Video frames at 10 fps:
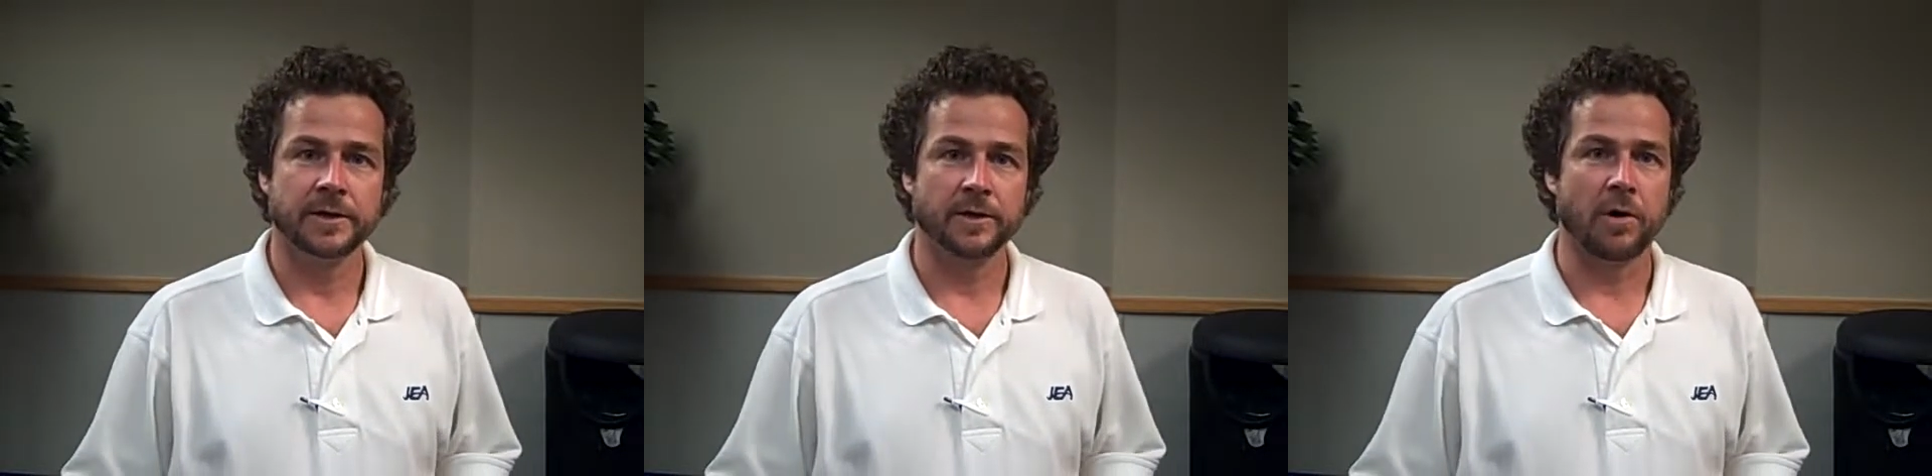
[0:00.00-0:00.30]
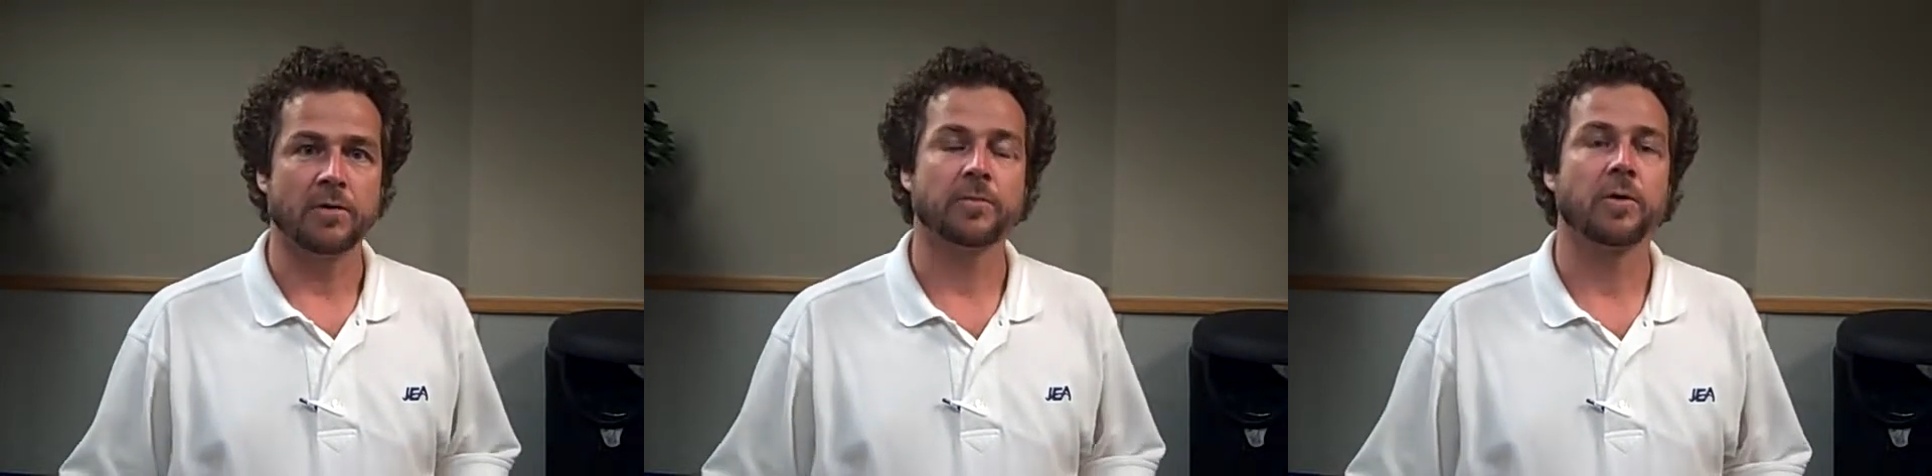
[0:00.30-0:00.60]
You know,
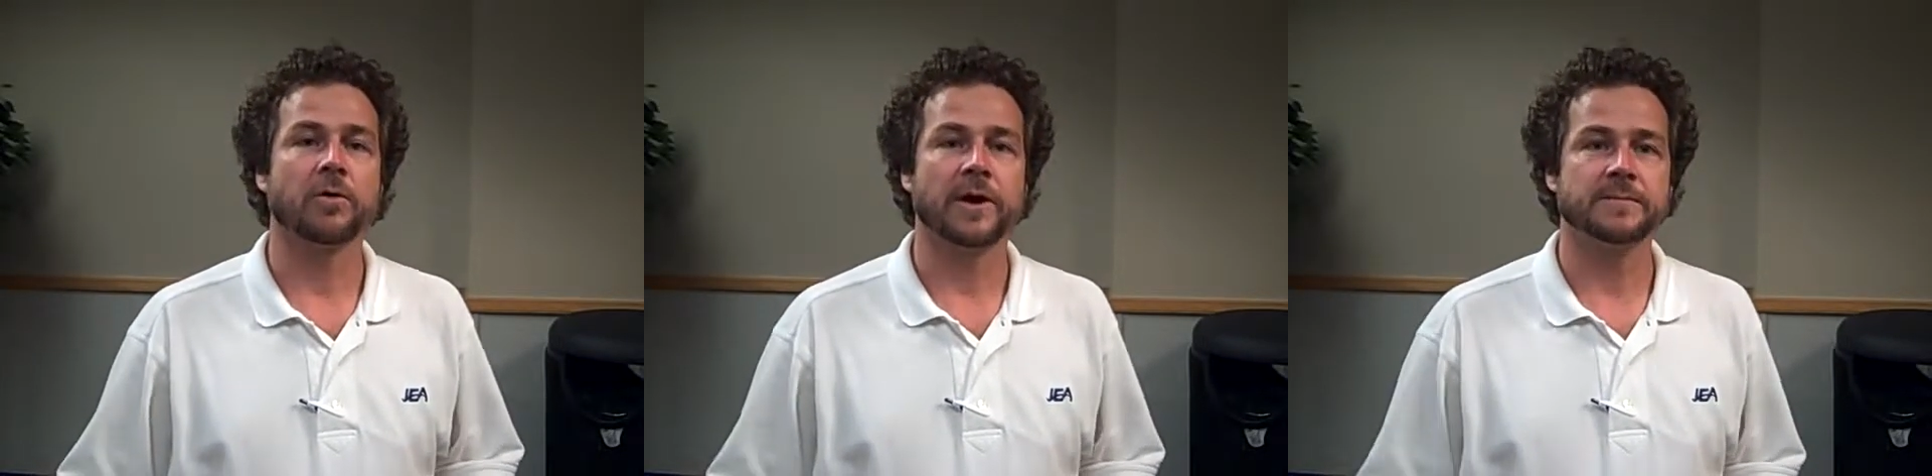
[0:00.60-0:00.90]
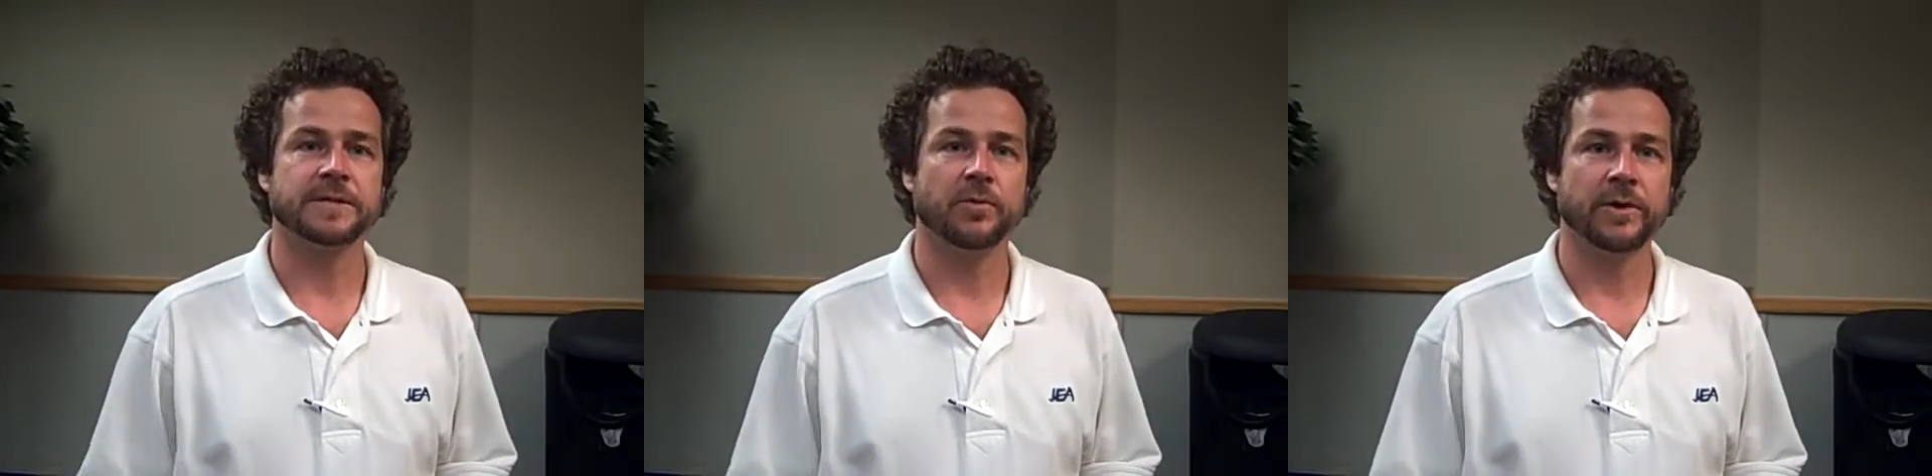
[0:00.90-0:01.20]
all the
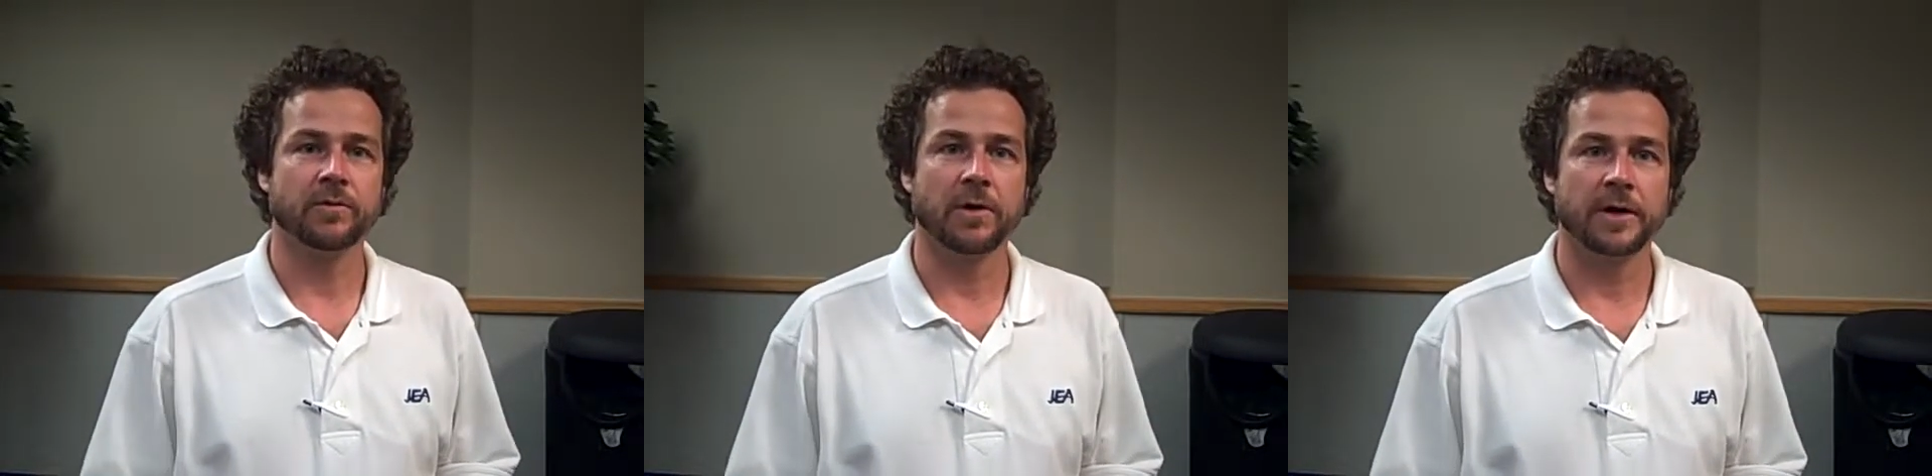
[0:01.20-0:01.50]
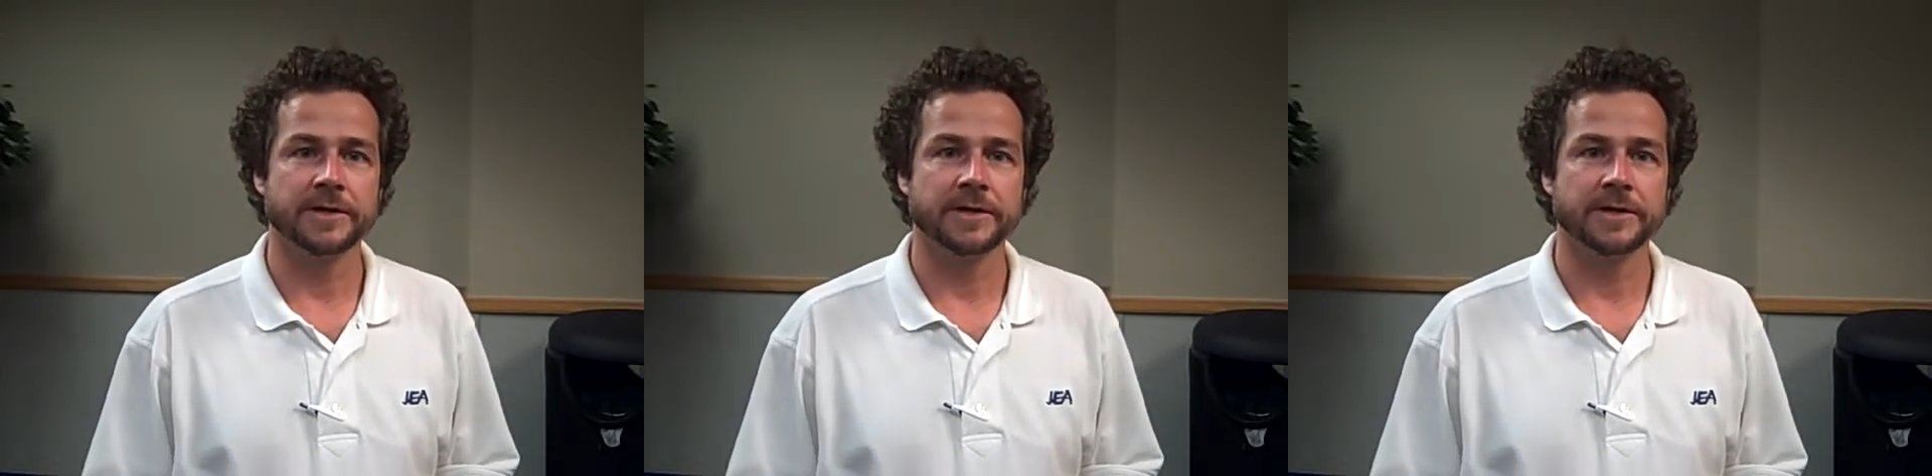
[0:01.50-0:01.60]
programs that we run,